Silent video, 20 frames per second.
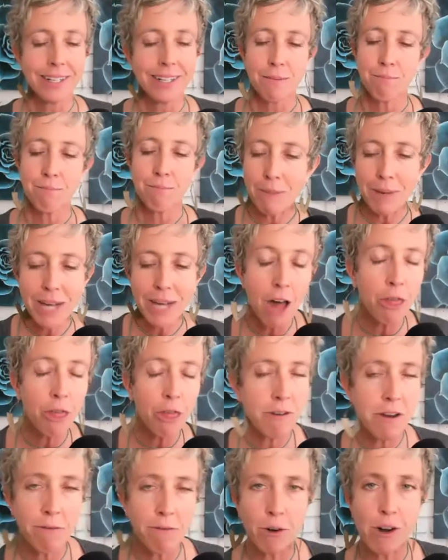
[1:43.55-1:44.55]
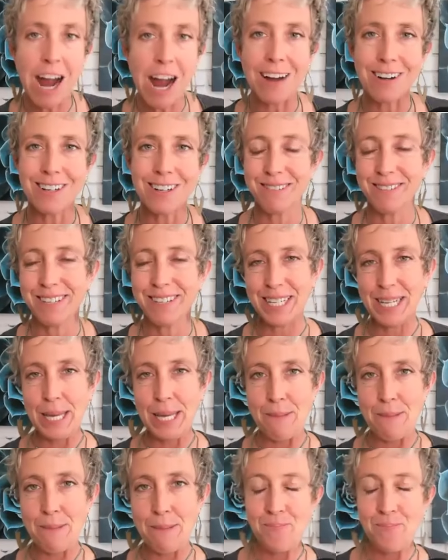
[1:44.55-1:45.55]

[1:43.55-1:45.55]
Maybe got 3 or 4 hours of sleep.